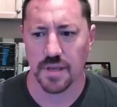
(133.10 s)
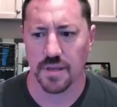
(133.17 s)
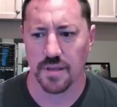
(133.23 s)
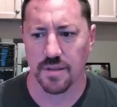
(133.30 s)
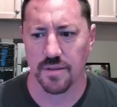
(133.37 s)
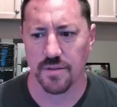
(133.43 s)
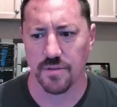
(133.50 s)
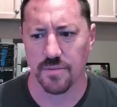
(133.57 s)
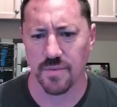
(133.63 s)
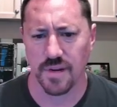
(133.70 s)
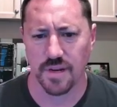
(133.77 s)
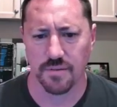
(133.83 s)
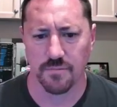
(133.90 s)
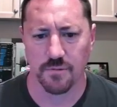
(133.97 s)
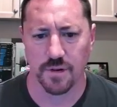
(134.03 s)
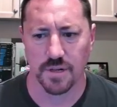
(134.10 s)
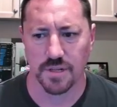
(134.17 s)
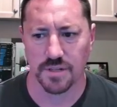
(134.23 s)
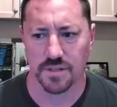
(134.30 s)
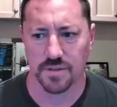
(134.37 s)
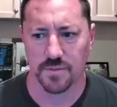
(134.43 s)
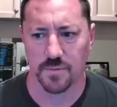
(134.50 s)
you might want
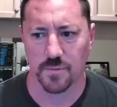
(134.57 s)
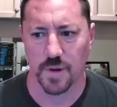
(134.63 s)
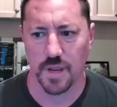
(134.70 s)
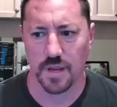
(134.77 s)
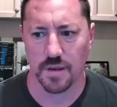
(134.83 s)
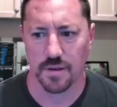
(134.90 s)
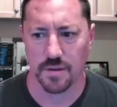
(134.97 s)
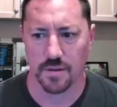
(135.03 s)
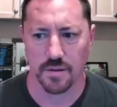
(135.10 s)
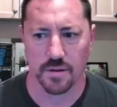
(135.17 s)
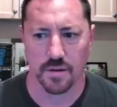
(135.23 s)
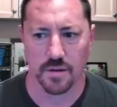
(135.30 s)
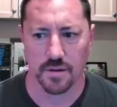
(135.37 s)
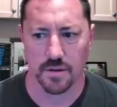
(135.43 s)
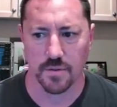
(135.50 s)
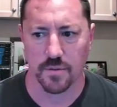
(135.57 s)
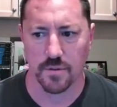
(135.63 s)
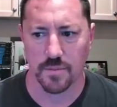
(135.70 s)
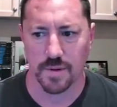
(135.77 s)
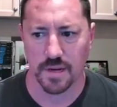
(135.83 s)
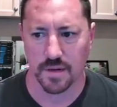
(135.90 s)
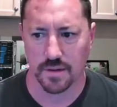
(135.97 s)
to just wait on a
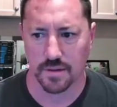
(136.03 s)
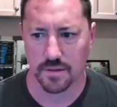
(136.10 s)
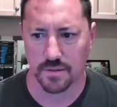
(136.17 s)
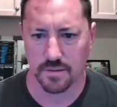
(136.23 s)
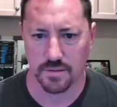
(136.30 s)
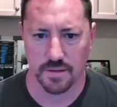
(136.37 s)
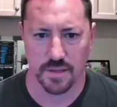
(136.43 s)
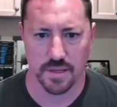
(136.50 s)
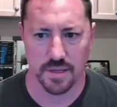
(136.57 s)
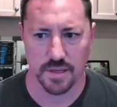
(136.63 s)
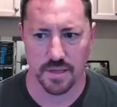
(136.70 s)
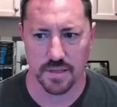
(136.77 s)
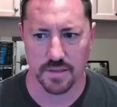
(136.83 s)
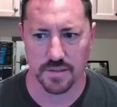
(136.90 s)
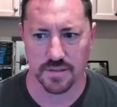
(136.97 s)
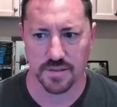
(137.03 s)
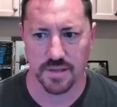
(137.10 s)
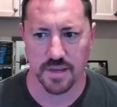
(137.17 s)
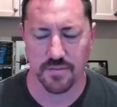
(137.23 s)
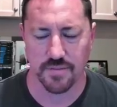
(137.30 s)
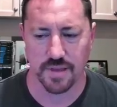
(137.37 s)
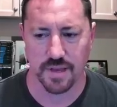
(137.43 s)
quarterback and
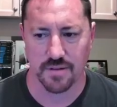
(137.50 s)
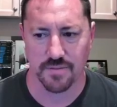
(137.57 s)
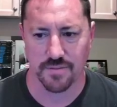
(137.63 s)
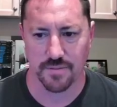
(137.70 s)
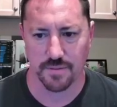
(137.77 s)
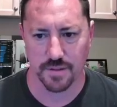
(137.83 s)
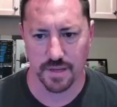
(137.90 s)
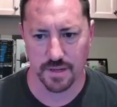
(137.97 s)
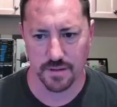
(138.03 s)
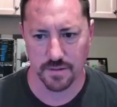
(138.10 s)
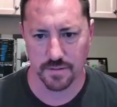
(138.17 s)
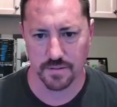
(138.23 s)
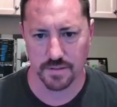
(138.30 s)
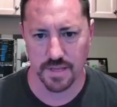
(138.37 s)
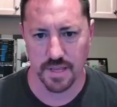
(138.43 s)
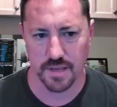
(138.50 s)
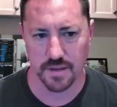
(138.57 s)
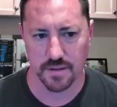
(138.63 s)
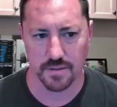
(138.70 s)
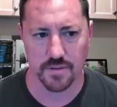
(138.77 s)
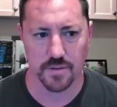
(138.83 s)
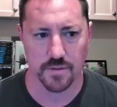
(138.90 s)
save that for later.
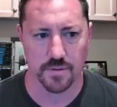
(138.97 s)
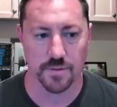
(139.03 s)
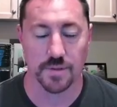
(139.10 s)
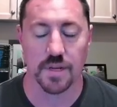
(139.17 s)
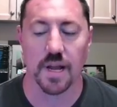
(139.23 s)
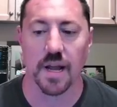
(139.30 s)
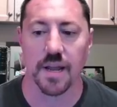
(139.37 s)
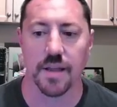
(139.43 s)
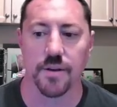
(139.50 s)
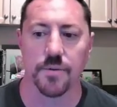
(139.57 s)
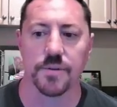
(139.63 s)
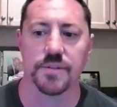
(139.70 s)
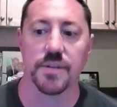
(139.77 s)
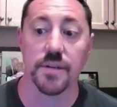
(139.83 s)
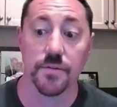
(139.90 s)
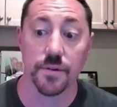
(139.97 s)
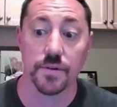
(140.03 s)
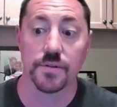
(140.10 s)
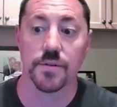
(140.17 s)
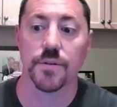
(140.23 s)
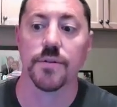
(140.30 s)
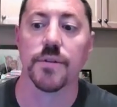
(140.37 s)
Take those high-end
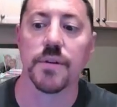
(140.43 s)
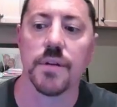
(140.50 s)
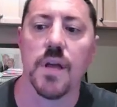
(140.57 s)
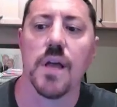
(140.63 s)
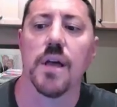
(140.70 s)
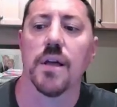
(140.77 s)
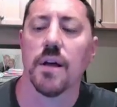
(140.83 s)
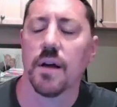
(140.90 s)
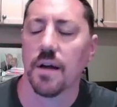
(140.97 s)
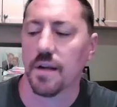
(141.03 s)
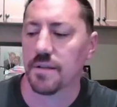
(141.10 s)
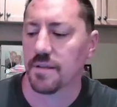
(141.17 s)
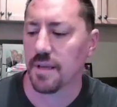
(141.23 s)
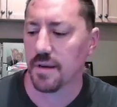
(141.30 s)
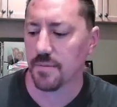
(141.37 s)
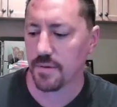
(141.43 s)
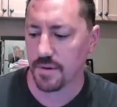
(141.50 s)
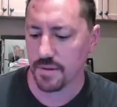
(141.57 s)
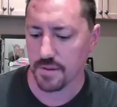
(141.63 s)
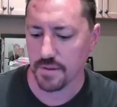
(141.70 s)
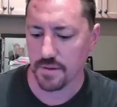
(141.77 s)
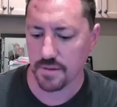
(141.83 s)
receivers early. Take one
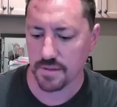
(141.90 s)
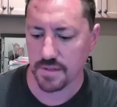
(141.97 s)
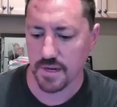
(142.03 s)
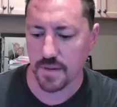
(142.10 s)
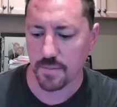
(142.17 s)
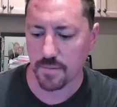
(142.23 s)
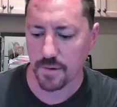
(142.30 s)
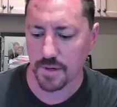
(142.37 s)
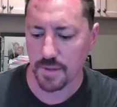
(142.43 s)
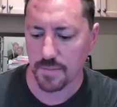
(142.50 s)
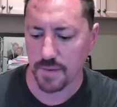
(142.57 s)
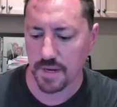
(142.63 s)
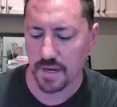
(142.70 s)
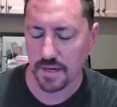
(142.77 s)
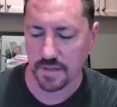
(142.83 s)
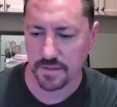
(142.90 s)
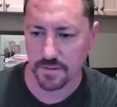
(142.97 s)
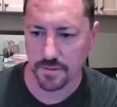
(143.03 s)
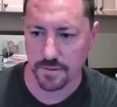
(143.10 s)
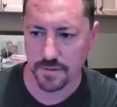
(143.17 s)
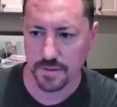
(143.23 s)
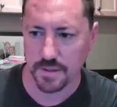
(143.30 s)
of the top running backs
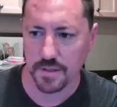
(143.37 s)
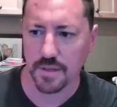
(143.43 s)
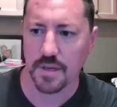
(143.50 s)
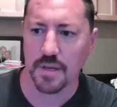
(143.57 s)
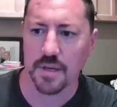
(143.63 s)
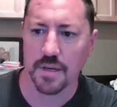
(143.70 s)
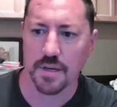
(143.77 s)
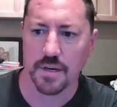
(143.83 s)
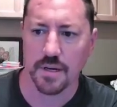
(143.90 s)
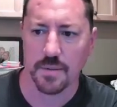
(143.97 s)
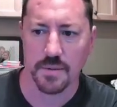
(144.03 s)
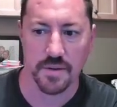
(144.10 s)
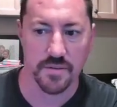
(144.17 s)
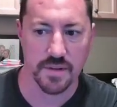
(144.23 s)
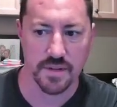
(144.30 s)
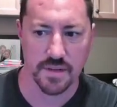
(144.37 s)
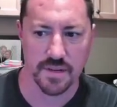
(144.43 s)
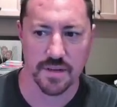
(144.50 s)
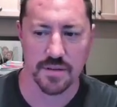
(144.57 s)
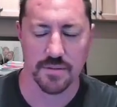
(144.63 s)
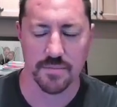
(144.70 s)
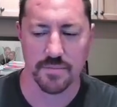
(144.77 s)
early. Even
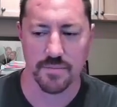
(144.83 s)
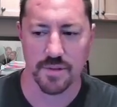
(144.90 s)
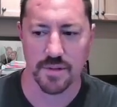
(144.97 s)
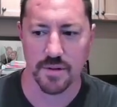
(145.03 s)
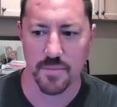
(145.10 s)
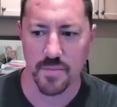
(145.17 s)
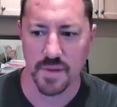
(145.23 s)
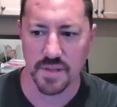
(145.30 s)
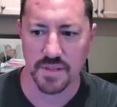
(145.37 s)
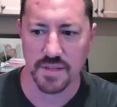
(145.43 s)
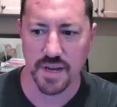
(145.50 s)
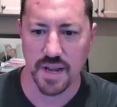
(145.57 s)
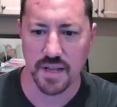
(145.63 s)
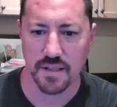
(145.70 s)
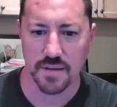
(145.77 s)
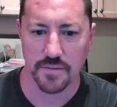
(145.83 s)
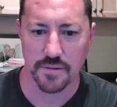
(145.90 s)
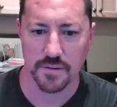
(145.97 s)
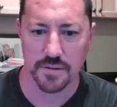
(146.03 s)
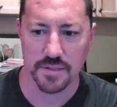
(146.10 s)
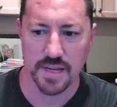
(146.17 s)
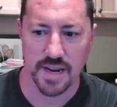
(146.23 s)
a mid to high
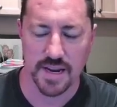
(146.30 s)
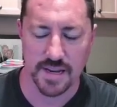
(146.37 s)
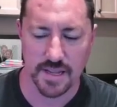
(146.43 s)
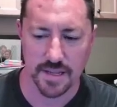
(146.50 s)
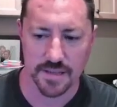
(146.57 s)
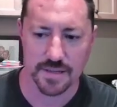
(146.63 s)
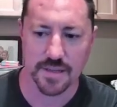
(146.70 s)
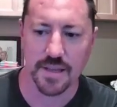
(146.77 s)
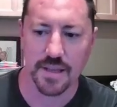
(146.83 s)
level tight end.